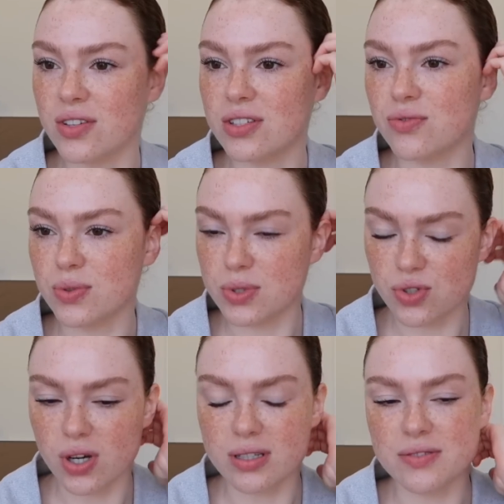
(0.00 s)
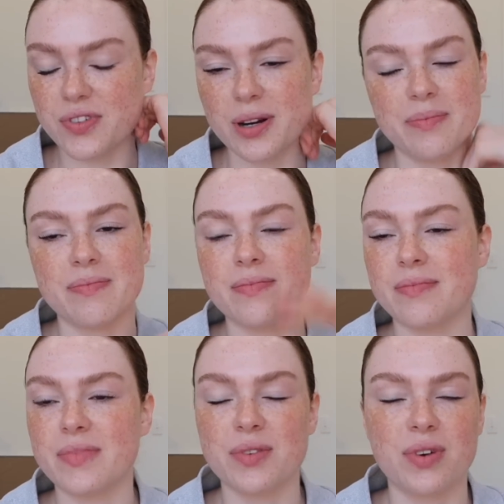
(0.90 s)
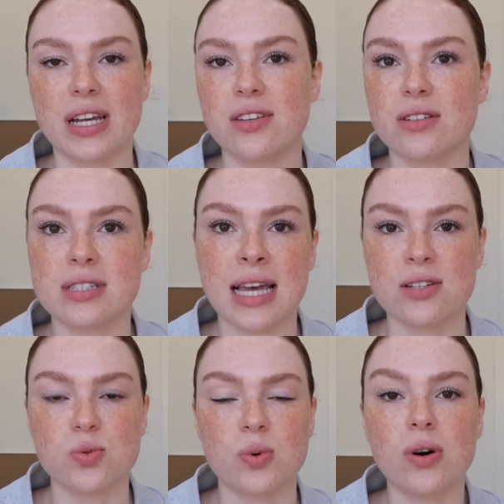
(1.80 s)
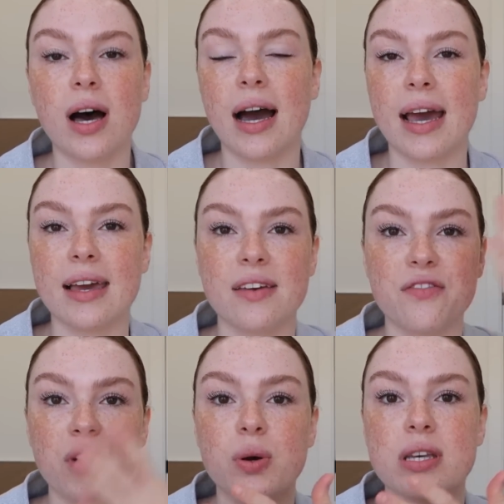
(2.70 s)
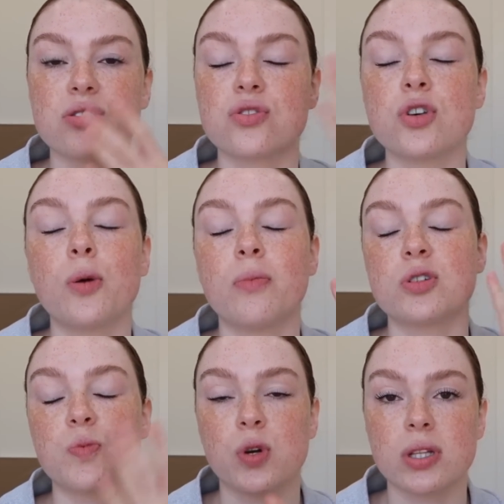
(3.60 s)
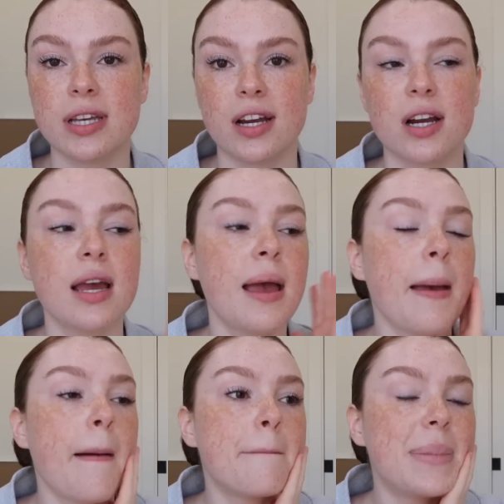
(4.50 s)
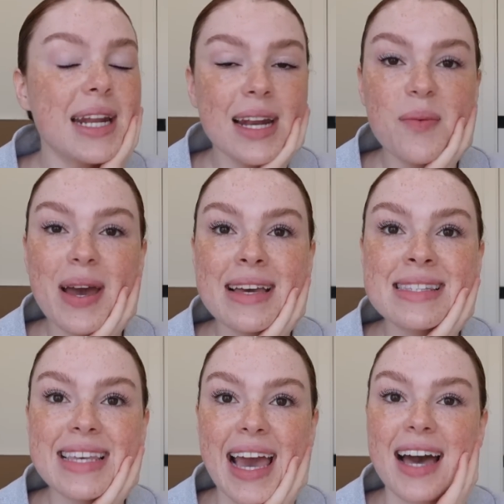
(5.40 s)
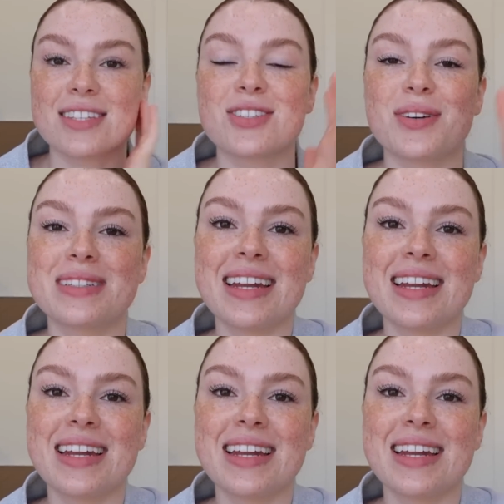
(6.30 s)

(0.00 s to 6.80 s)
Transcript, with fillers: or the withdrawals from the regular schedule, I can focus so much more clear. But anyways, yeah, so